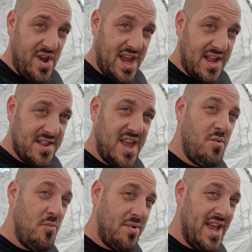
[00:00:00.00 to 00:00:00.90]
brakes.
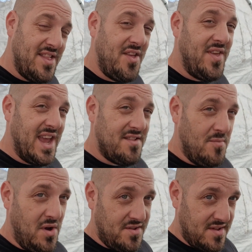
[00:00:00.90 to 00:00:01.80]
It won't bleed, and they think it's
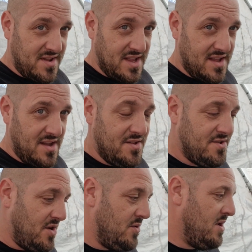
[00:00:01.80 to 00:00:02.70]
the master cylinder.
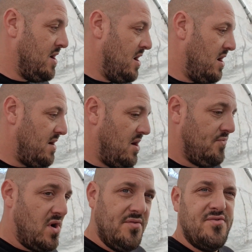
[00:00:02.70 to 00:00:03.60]
So I
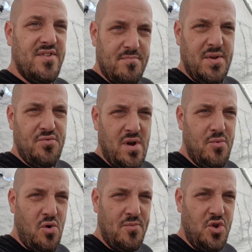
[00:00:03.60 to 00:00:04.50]
thought before I
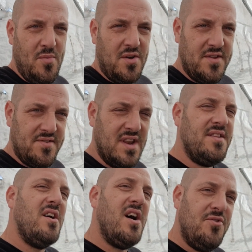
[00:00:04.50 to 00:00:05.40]
bought a new master
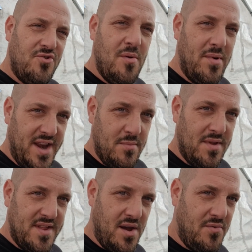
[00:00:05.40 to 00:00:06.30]
cylinder, I'd try and bleed it
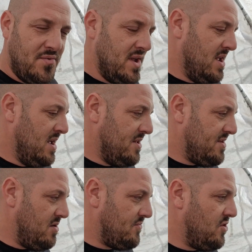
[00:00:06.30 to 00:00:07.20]
myself.
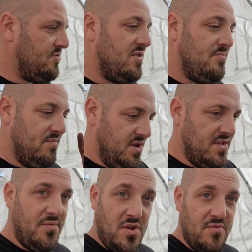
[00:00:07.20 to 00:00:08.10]
So I've gone to the
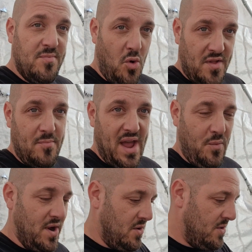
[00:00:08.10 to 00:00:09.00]
the furthest point, the
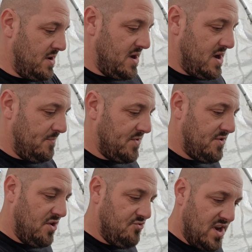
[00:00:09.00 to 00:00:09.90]
back wheel.
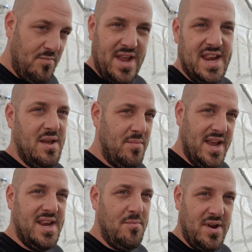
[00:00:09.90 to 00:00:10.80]
Started trying to bleed
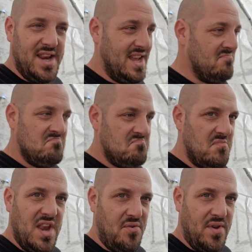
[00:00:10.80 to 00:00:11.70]
it.
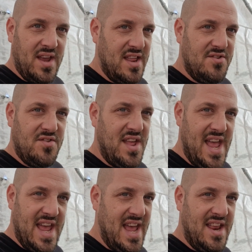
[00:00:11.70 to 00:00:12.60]
Nothing. It's just
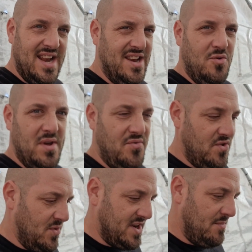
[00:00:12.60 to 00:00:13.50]
air and a little bit of
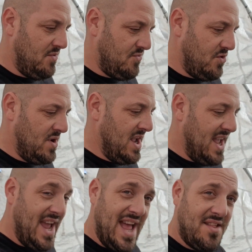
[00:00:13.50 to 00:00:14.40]
fluid coming through.
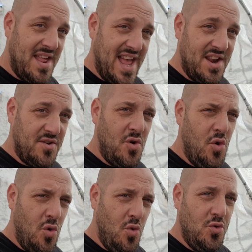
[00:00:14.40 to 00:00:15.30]
It has had
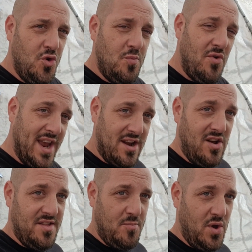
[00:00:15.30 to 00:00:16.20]
all new brake
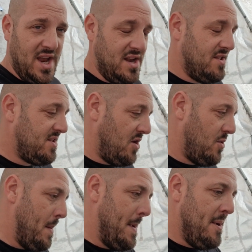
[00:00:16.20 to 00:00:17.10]
lines put in.
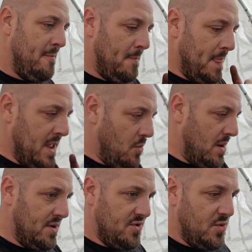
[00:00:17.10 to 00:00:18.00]
So what
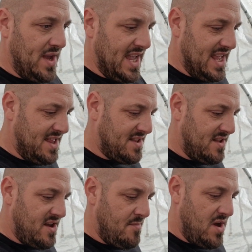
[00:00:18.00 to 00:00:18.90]
I'm going to do
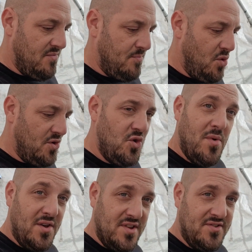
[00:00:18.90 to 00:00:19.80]
is, I've bought a new
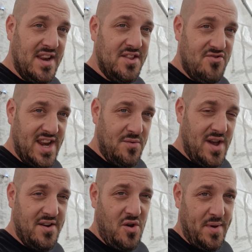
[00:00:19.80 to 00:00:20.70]
master cylinder
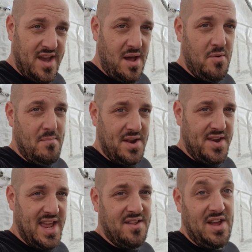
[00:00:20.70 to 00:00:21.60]
anyway. I've got to pick it up on
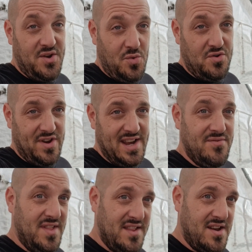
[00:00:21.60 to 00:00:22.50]
Monday because I had to order it in
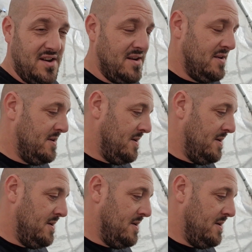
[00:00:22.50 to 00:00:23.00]
for this car.